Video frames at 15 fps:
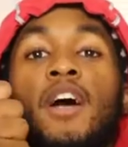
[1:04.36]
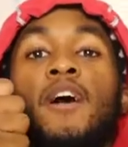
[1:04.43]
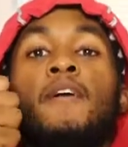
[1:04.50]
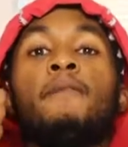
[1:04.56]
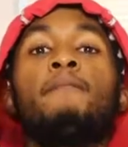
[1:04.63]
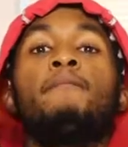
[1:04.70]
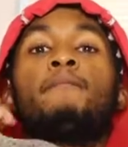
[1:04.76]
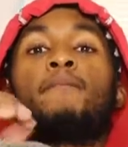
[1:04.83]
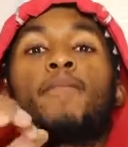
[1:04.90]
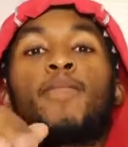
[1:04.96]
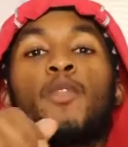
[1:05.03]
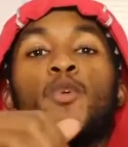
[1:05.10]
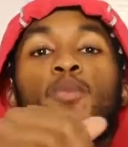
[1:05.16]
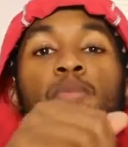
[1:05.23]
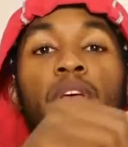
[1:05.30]
um,
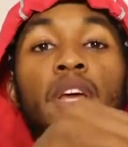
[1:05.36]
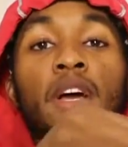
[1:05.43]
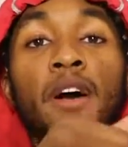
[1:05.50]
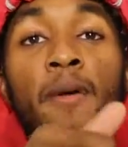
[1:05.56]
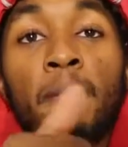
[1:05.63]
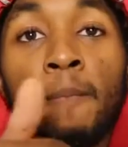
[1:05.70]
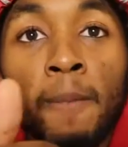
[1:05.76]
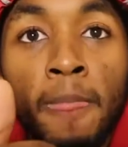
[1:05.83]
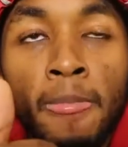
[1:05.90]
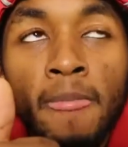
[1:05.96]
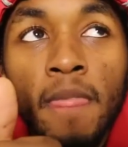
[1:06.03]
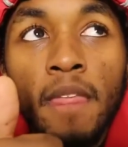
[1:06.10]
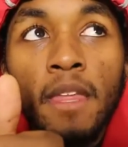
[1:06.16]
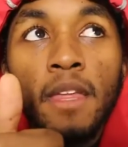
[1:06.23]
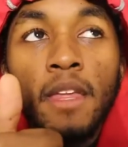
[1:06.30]
you be um,
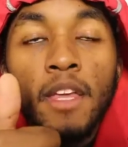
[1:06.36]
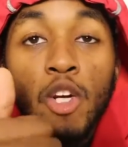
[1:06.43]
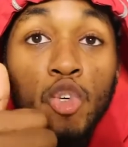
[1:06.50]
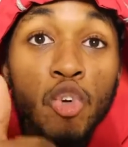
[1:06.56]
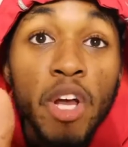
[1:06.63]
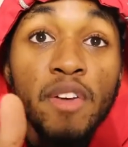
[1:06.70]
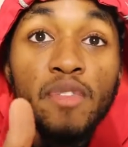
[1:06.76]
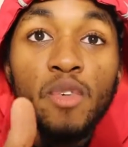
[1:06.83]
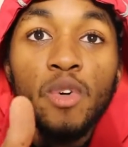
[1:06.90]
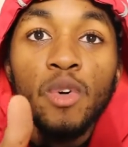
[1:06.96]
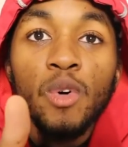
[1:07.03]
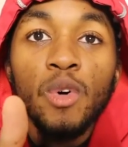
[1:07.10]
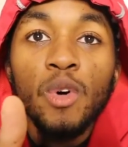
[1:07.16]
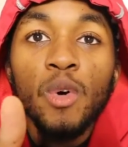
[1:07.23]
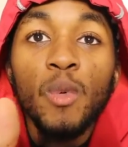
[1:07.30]
grateful,
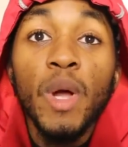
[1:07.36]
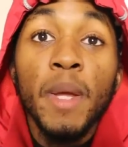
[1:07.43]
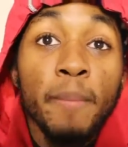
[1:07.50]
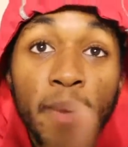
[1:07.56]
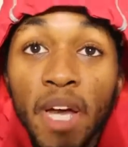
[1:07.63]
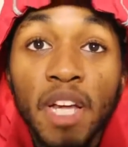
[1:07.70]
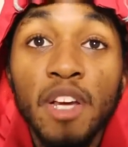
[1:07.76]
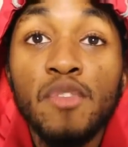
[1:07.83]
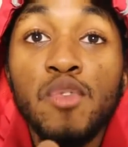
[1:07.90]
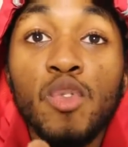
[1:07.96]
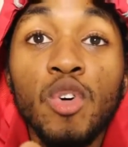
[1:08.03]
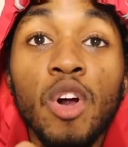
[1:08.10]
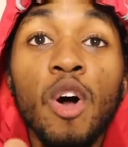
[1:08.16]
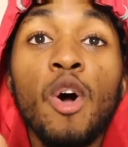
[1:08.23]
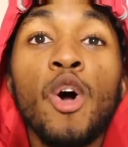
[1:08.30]
wa imma
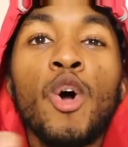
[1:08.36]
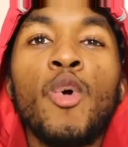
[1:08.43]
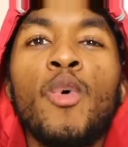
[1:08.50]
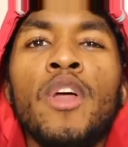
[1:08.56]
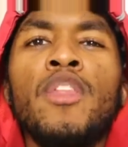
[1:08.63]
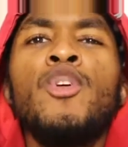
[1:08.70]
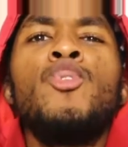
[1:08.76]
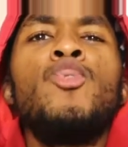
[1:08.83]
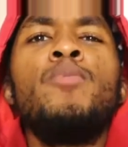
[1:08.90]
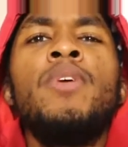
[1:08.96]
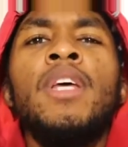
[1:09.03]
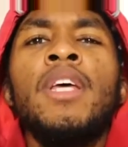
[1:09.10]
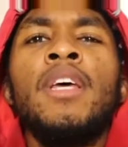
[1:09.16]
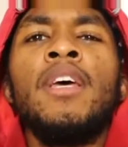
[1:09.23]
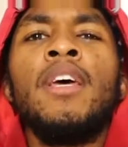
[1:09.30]
kafura, or whether you
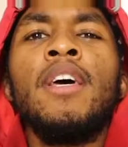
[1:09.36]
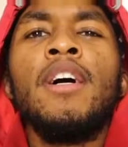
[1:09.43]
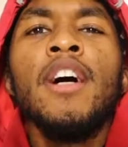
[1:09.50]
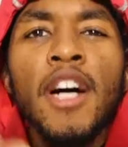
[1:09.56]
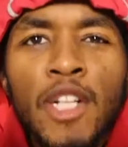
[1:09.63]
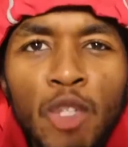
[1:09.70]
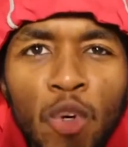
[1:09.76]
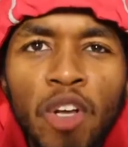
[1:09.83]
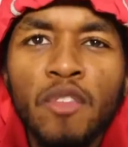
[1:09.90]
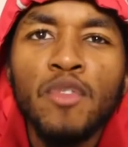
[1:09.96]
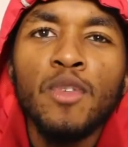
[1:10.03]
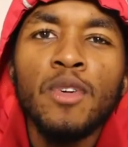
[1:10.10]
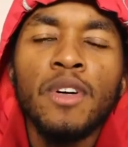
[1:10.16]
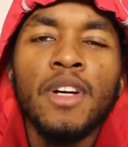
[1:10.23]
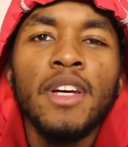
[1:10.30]
be
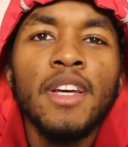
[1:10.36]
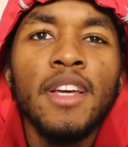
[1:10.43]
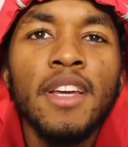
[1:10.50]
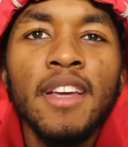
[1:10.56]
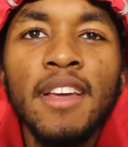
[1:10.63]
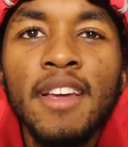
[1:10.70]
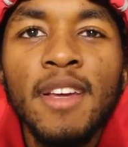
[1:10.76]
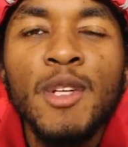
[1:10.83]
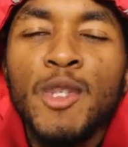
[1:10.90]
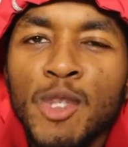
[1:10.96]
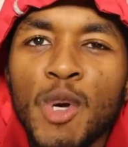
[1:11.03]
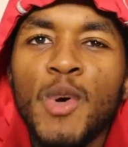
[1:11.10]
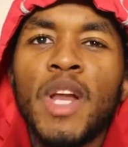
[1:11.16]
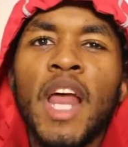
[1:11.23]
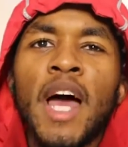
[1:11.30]
ungrateful.
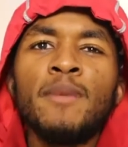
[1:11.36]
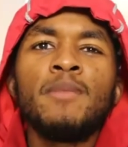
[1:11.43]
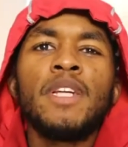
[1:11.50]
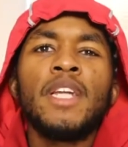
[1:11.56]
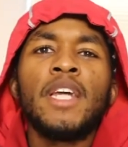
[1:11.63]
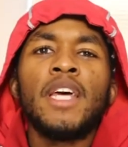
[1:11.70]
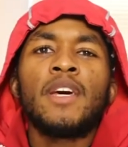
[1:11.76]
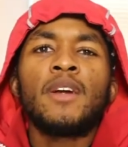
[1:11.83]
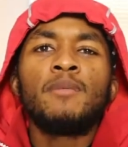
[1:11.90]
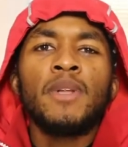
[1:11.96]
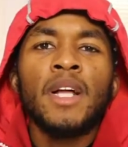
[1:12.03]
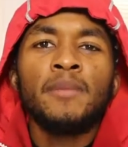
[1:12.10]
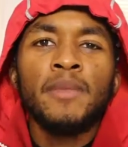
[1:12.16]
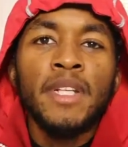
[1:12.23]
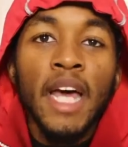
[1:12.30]
So, Alhamdulillah Rabbil
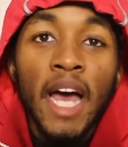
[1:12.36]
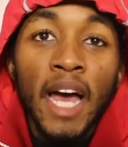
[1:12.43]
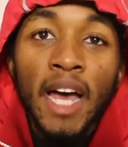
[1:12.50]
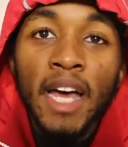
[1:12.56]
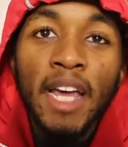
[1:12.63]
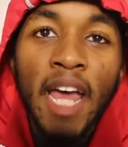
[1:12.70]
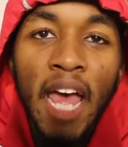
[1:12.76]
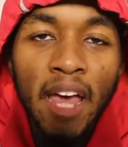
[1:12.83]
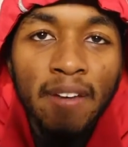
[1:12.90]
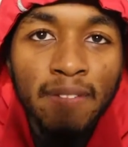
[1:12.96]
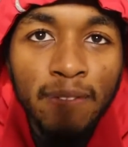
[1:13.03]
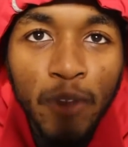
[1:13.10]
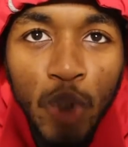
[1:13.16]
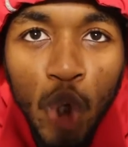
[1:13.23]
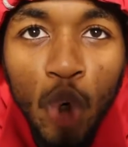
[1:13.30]
Alameen, I
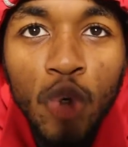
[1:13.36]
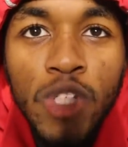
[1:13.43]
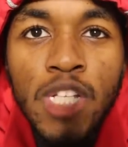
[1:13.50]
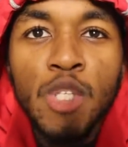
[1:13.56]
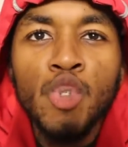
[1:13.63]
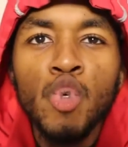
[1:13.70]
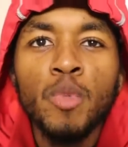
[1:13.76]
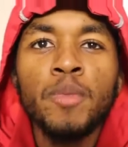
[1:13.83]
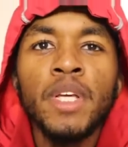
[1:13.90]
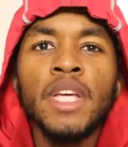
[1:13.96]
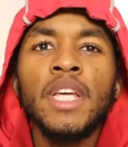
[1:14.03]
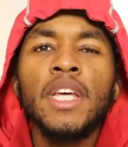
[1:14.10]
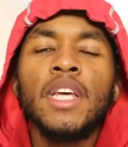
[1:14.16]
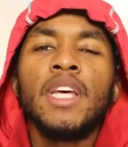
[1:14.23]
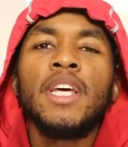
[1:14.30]
have chosen to
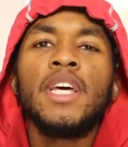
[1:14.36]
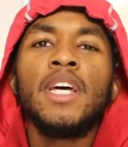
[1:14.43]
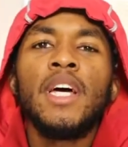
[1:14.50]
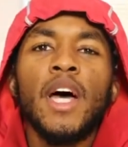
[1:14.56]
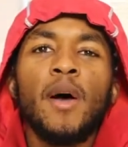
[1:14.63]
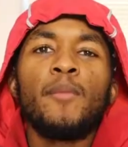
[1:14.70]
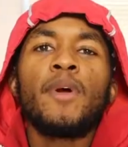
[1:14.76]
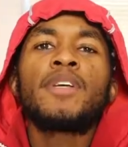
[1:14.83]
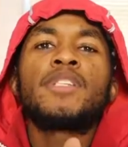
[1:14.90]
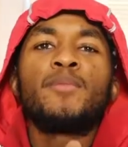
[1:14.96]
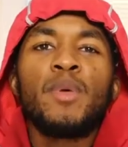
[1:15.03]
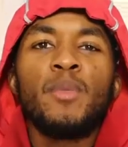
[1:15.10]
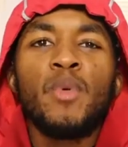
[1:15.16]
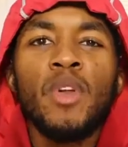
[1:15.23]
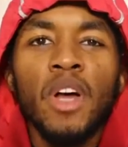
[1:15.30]
be amongst the
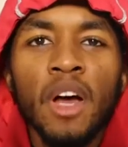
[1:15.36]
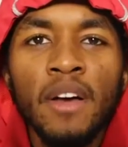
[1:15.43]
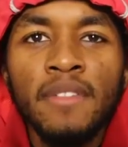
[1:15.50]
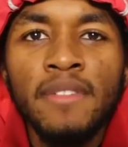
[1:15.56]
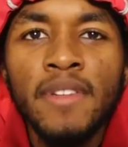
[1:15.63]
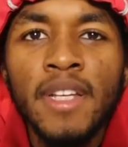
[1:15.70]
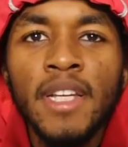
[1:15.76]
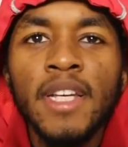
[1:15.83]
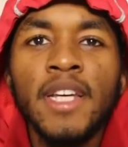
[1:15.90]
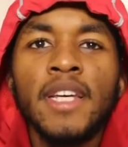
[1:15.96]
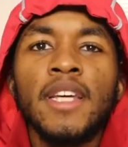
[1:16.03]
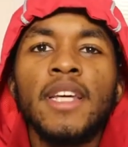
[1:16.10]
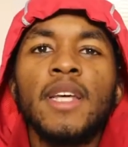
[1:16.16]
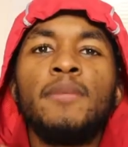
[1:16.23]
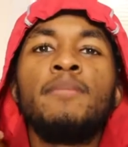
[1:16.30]
people of
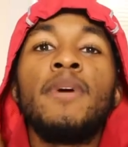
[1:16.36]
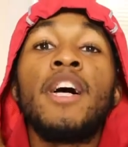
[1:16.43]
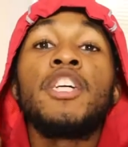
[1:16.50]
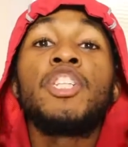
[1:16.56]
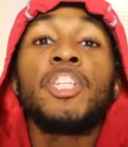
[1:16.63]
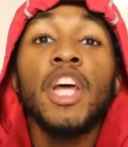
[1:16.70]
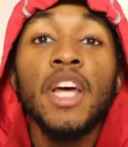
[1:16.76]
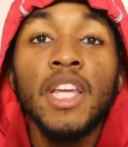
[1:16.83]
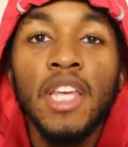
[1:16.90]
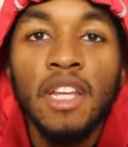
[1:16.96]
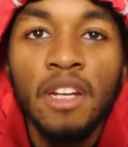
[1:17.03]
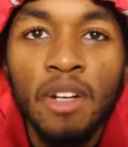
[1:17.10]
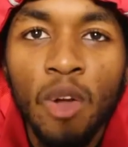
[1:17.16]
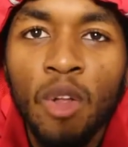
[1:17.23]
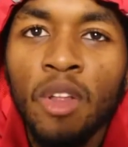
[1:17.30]
imma
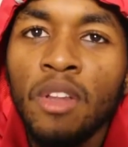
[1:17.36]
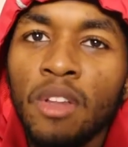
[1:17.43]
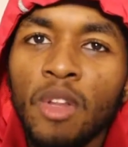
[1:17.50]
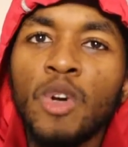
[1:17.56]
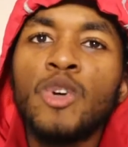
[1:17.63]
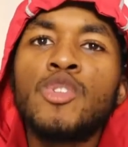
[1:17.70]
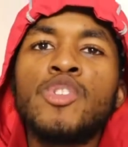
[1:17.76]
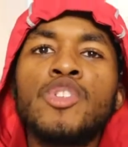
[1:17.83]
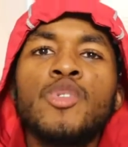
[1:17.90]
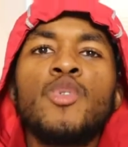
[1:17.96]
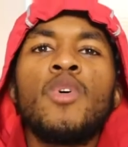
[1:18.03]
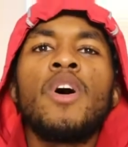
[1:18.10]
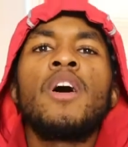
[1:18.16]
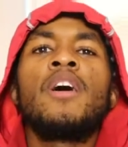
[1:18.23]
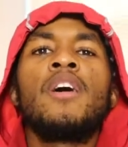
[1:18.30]
shakiran, or those
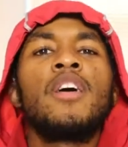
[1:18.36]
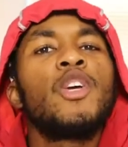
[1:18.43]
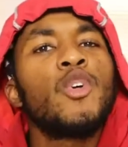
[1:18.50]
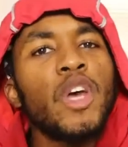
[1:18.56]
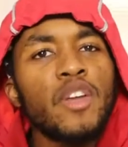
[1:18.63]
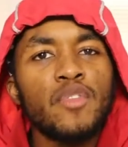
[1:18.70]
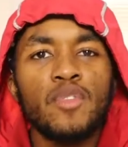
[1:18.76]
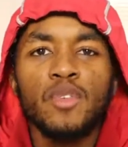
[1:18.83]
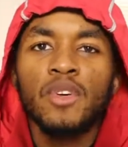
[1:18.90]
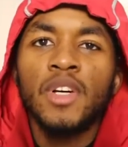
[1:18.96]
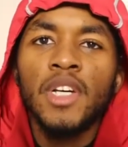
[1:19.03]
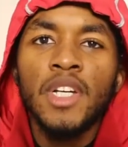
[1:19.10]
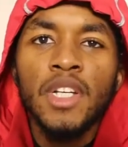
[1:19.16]
who are grateful.